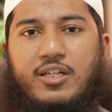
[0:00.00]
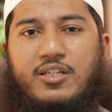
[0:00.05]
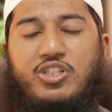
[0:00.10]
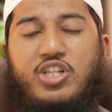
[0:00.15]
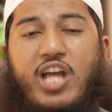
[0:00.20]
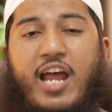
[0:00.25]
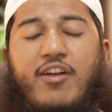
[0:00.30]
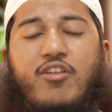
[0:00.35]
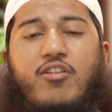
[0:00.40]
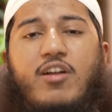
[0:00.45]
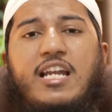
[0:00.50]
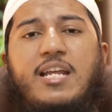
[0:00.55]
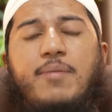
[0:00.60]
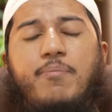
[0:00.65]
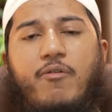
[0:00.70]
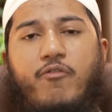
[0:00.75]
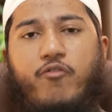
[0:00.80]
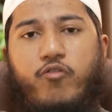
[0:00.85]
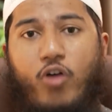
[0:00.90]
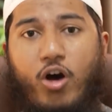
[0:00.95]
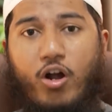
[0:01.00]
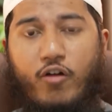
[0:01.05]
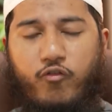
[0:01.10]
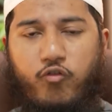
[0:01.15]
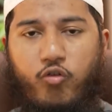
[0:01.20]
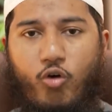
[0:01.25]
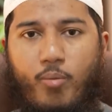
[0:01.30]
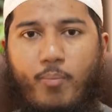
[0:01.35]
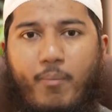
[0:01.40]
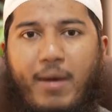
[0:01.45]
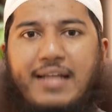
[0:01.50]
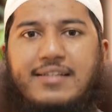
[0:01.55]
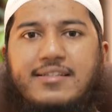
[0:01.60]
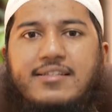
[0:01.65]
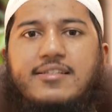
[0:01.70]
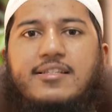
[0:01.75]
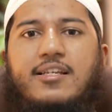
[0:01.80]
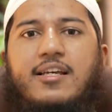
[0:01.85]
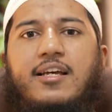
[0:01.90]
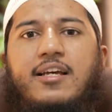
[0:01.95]
generally before 4
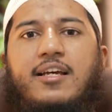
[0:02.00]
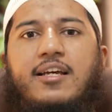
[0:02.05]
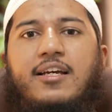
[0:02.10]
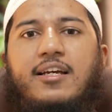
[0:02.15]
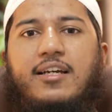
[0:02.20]
months,